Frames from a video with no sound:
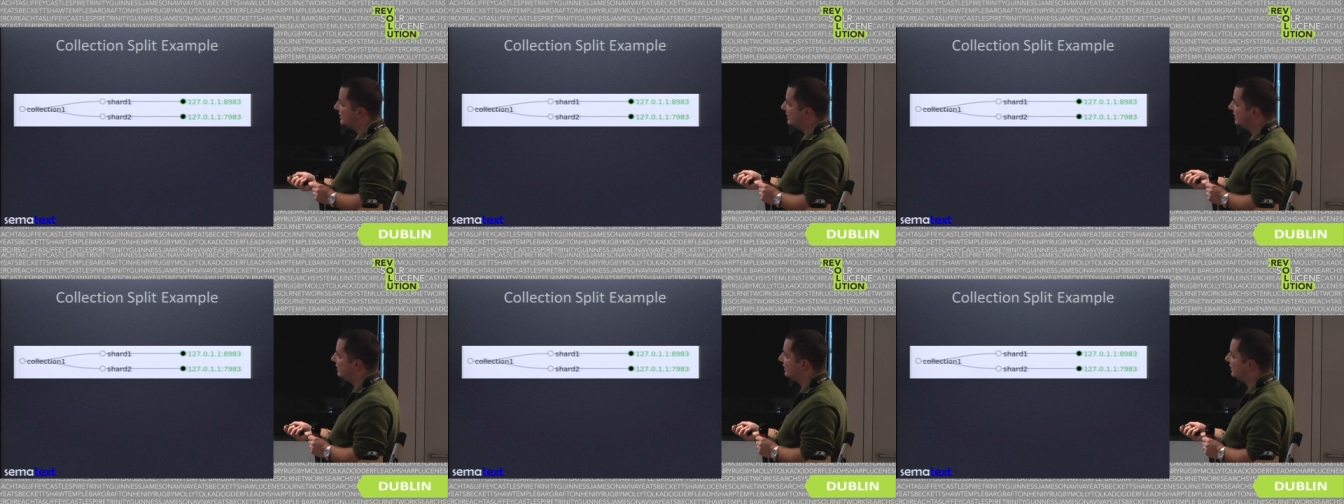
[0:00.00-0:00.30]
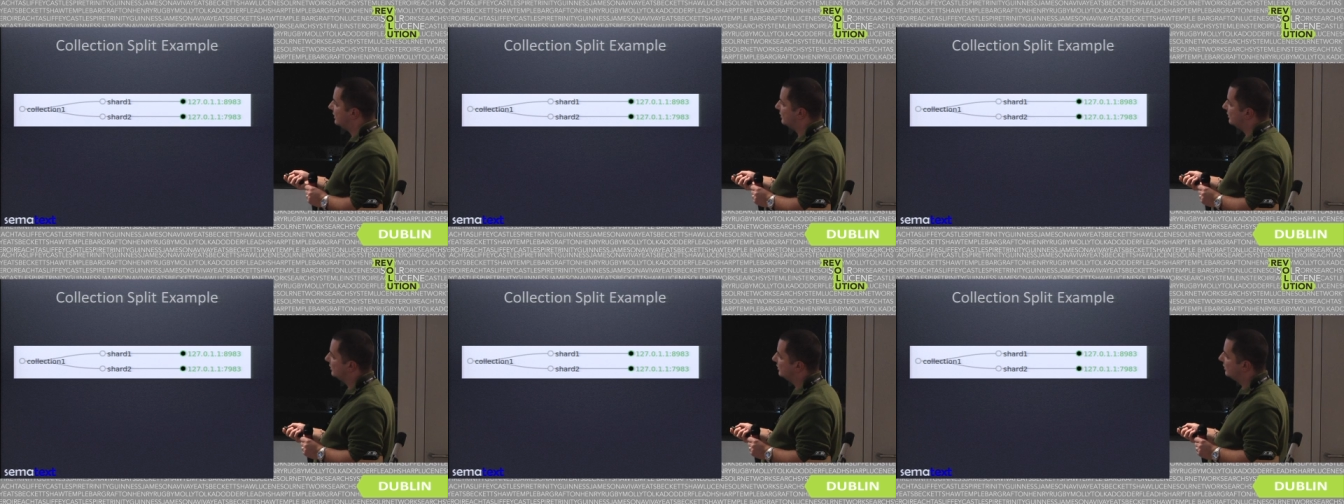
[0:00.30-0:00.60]
see
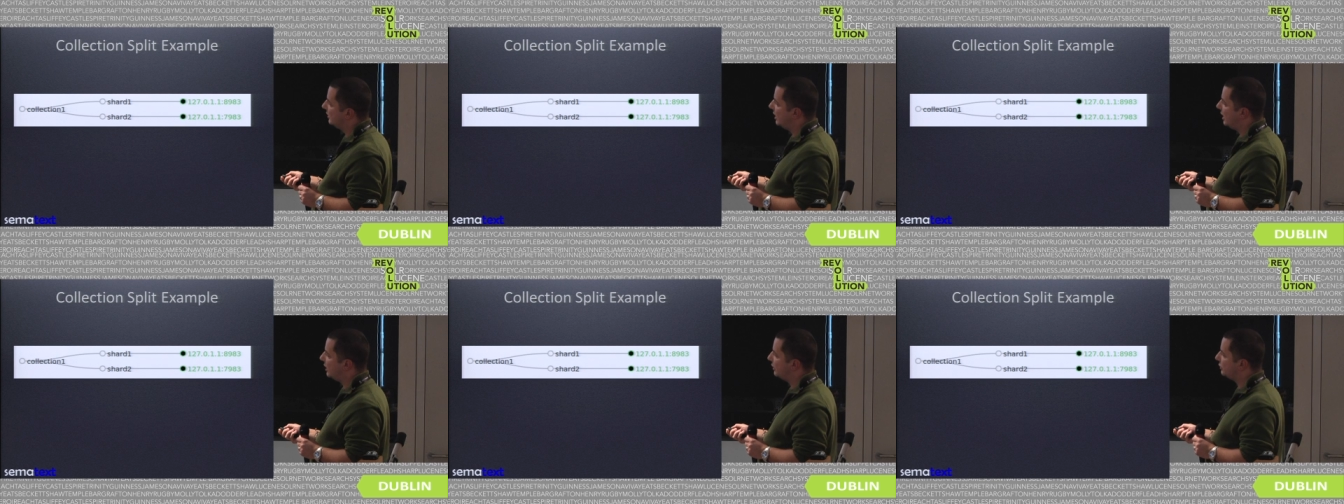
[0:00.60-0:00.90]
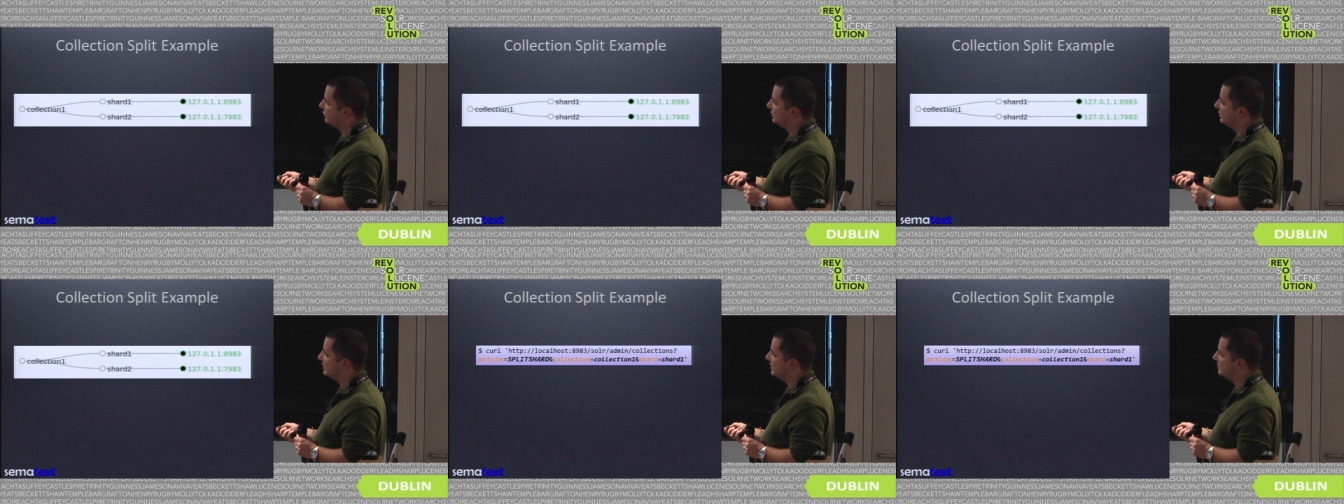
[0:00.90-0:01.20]
the
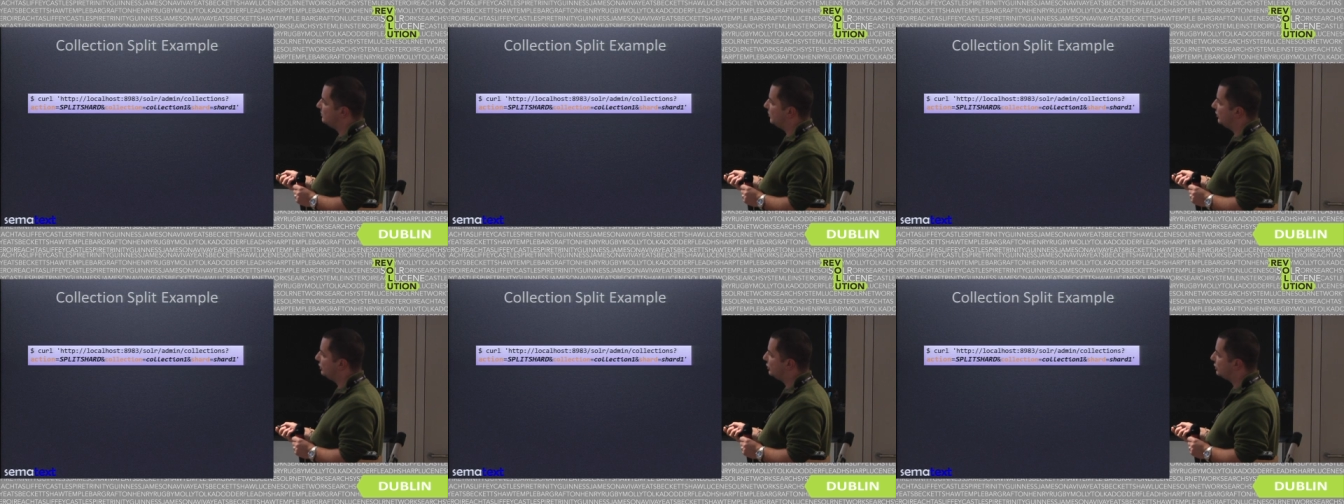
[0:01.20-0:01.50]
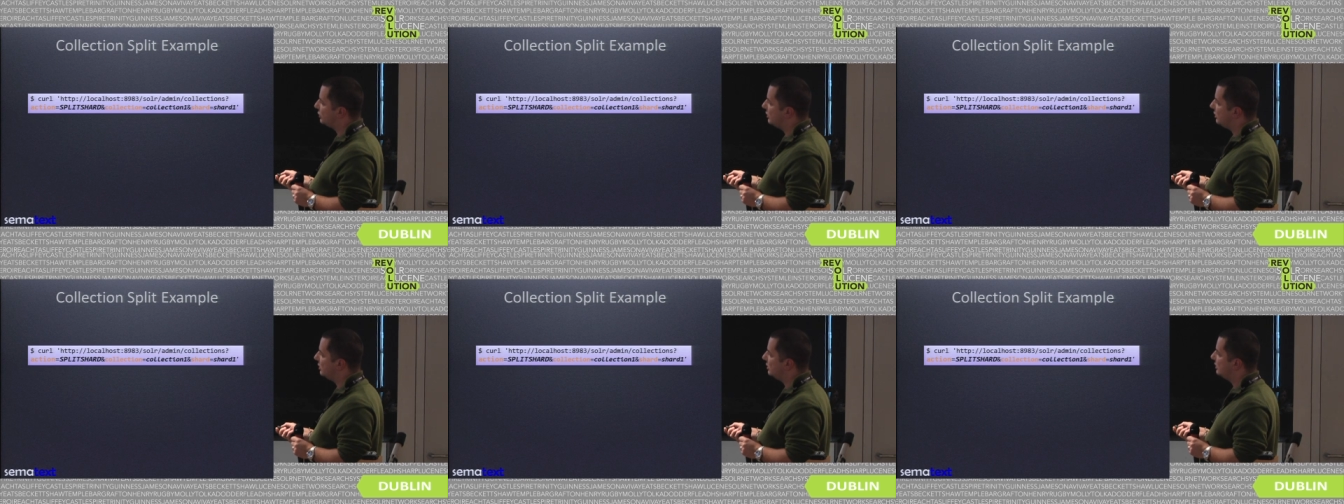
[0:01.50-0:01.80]
action is split
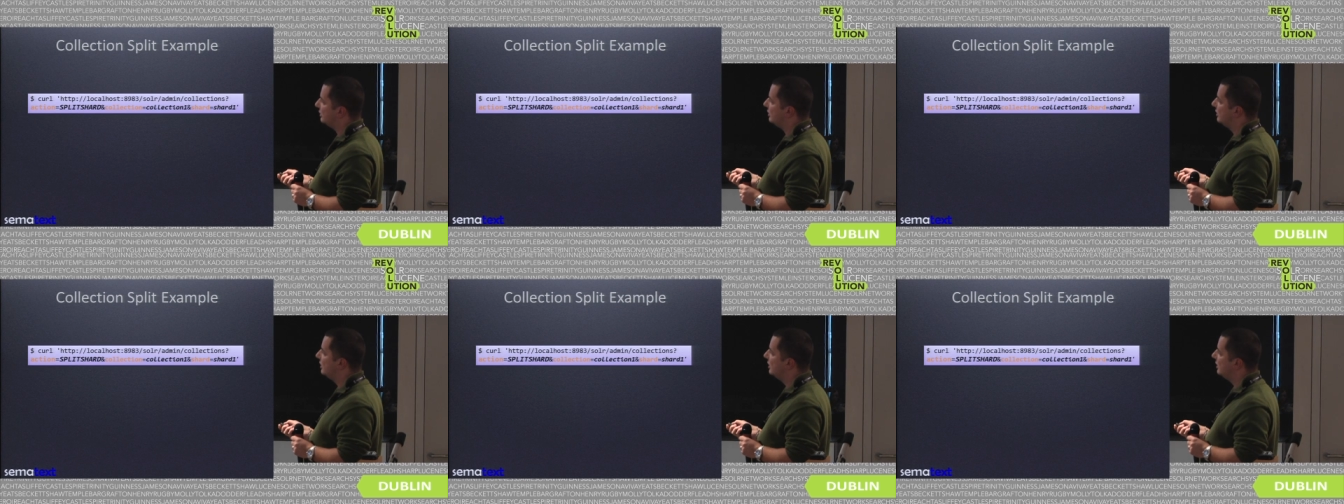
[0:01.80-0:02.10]
shard,